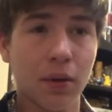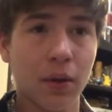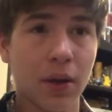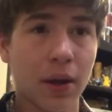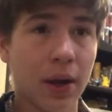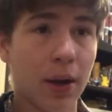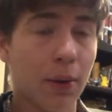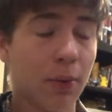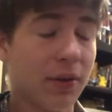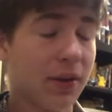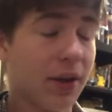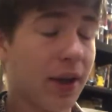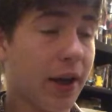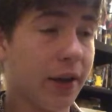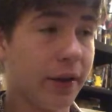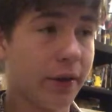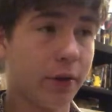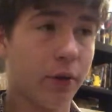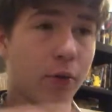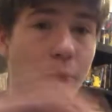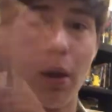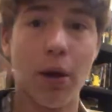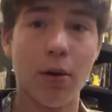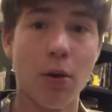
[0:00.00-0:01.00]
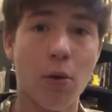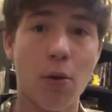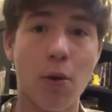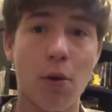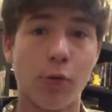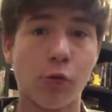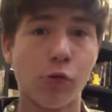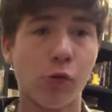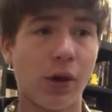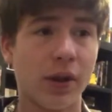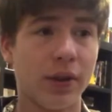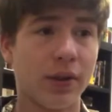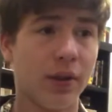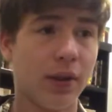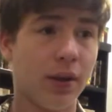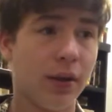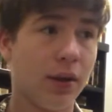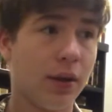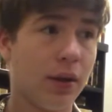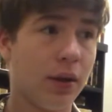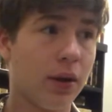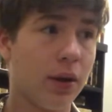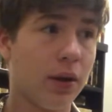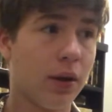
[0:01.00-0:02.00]
And I was like, wait,
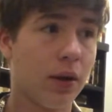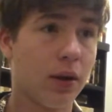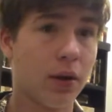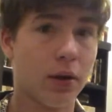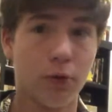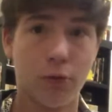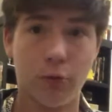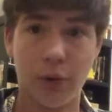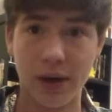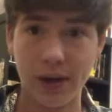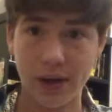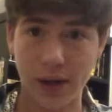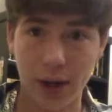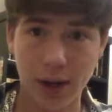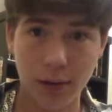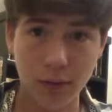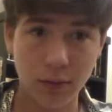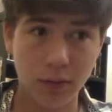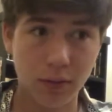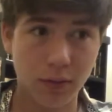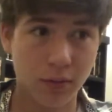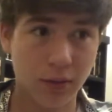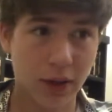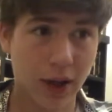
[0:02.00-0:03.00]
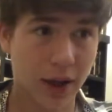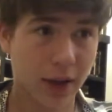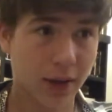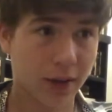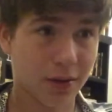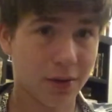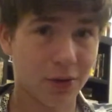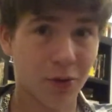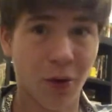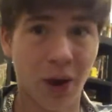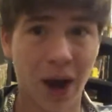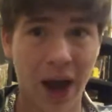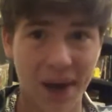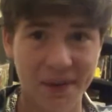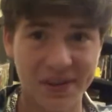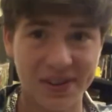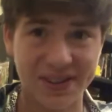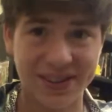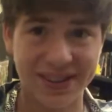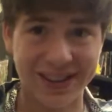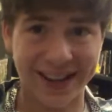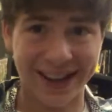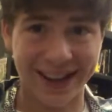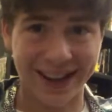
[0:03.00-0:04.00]
right now? Like, you have
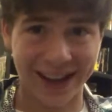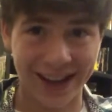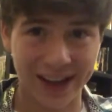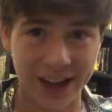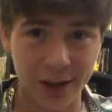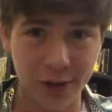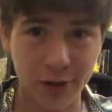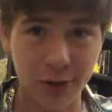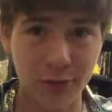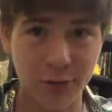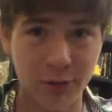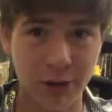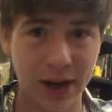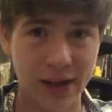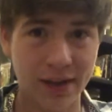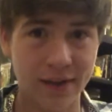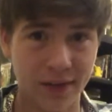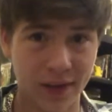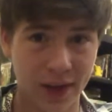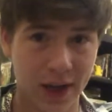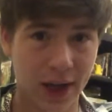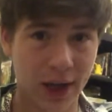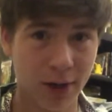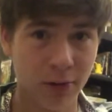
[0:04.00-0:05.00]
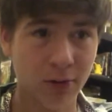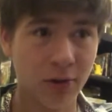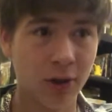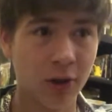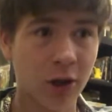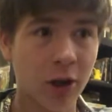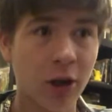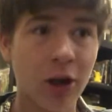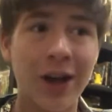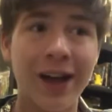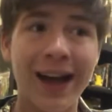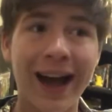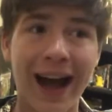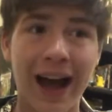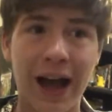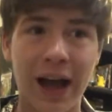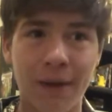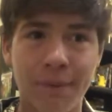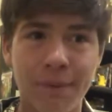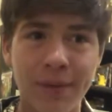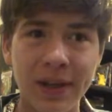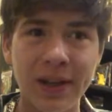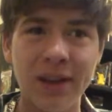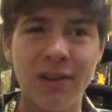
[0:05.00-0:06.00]
it here right now?
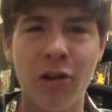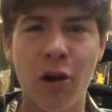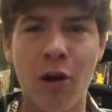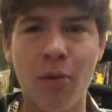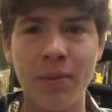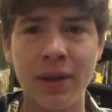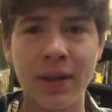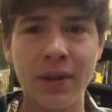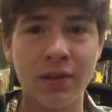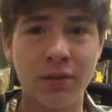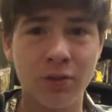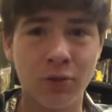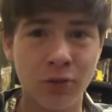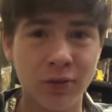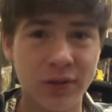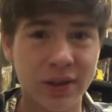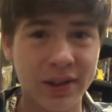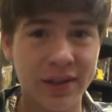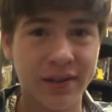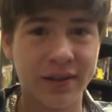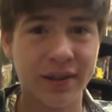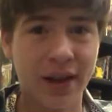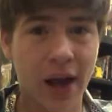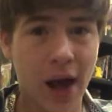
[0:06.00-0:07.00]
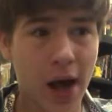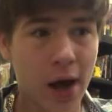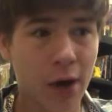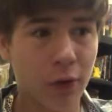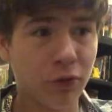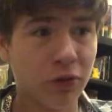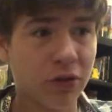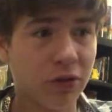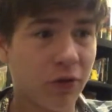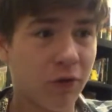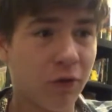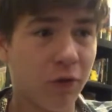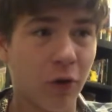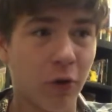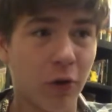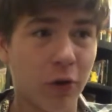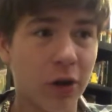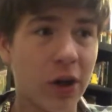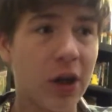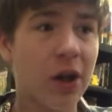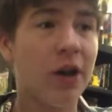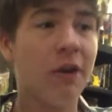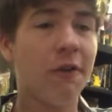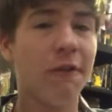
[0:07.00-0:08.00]
I've been coming to this house
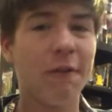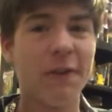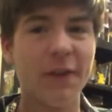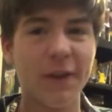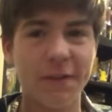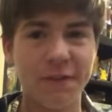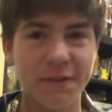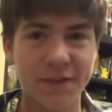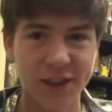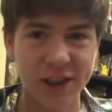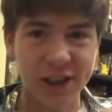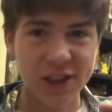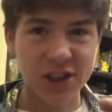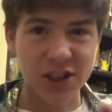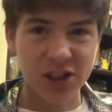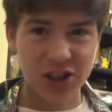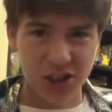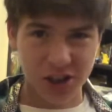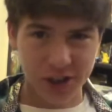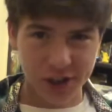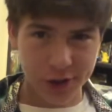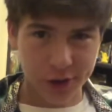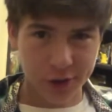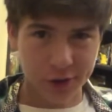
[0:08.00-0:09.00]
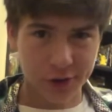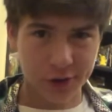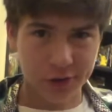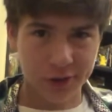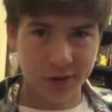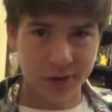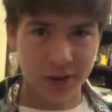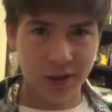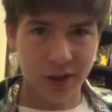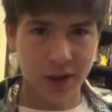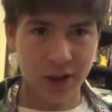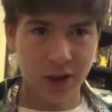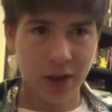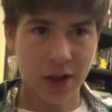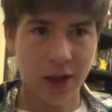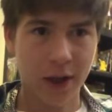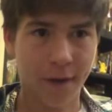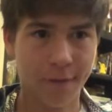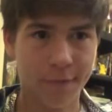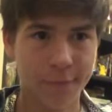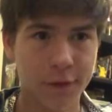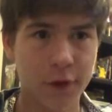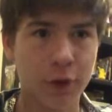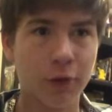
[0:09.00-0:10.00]
for 15 years
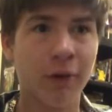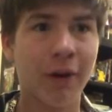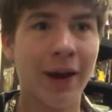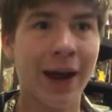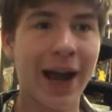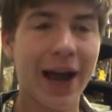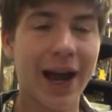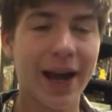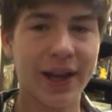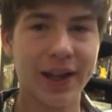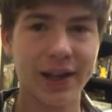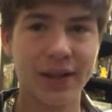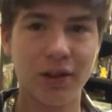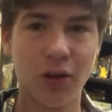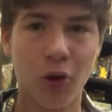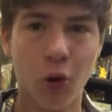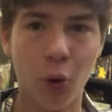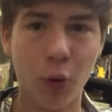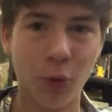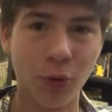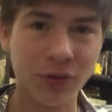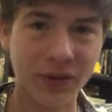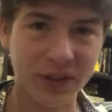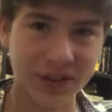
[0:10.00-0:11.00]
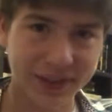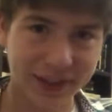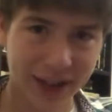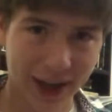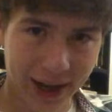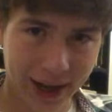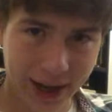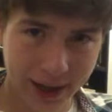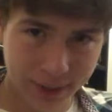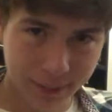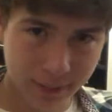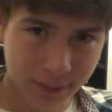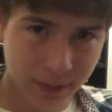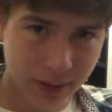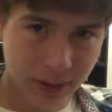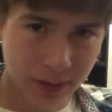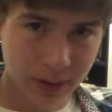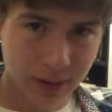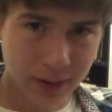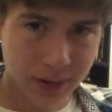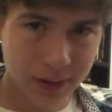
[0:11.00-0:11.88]
and you had it all the time?